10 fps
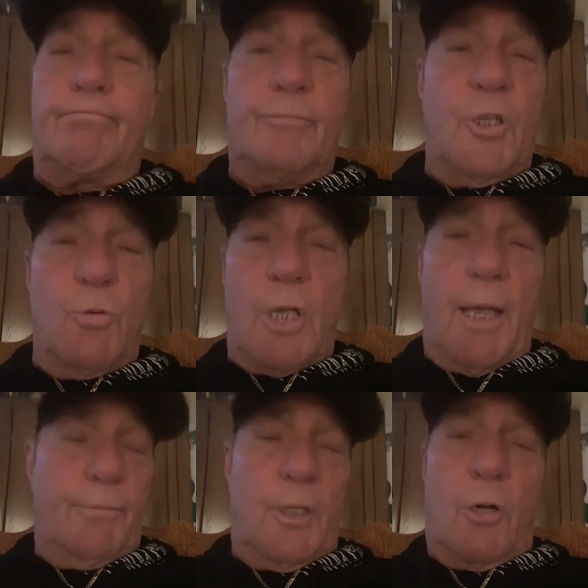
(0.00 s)
there was,
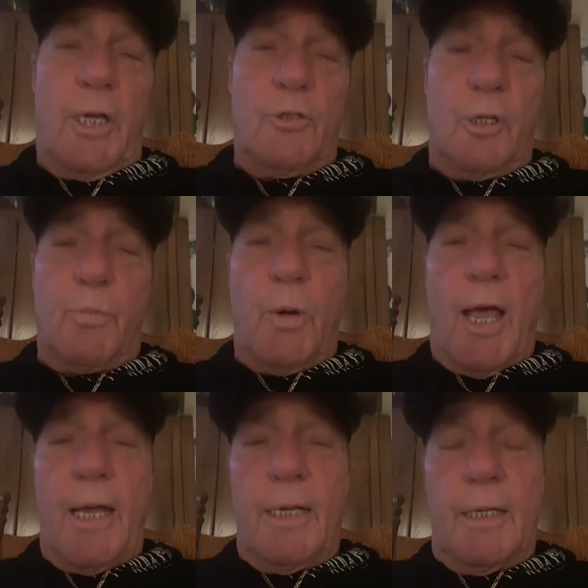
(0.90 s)
I'm, you know, I took
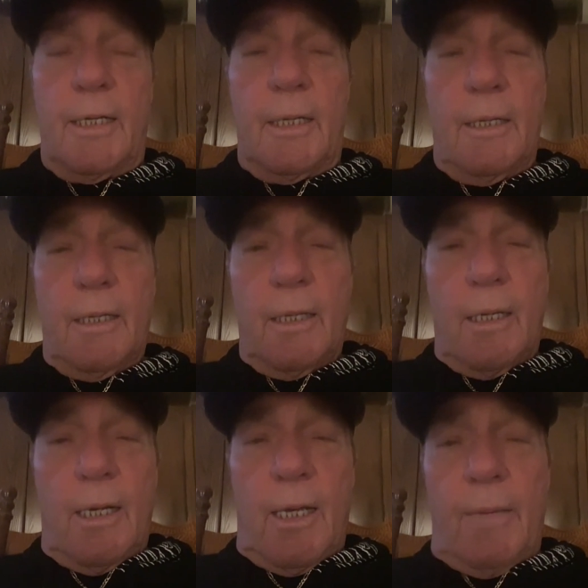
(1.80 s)
pride in it.
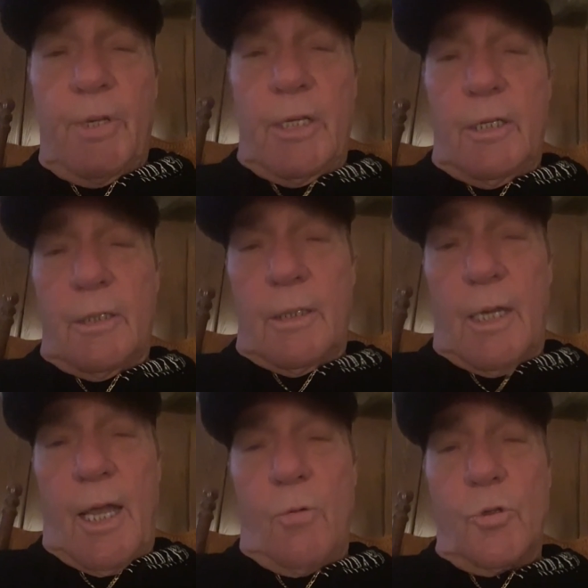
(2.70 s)
I mean,
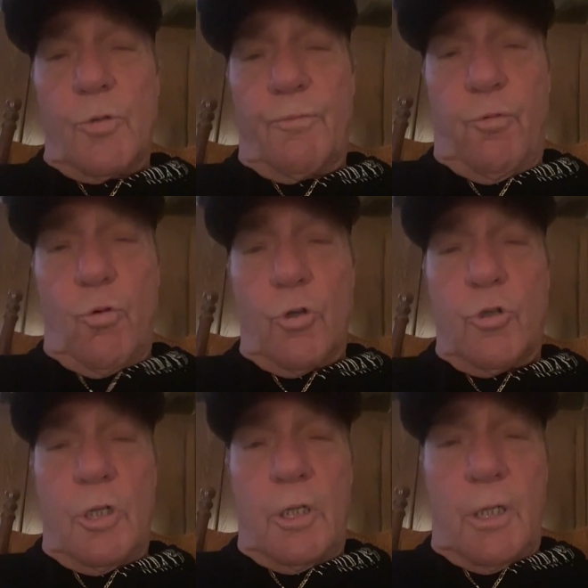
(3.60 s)
I was
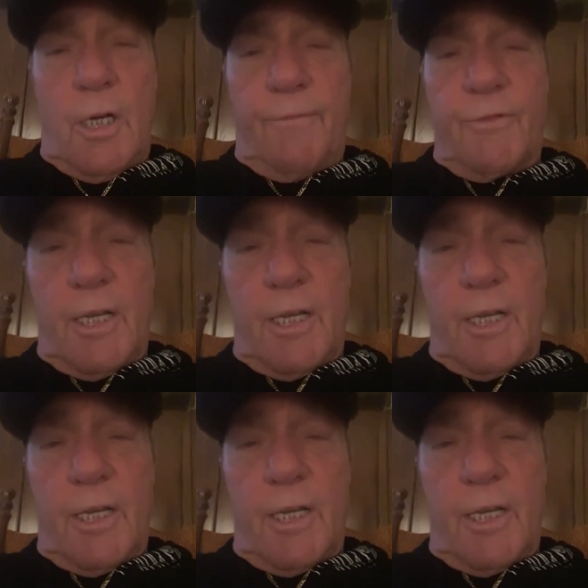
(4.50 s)
fortunate enough to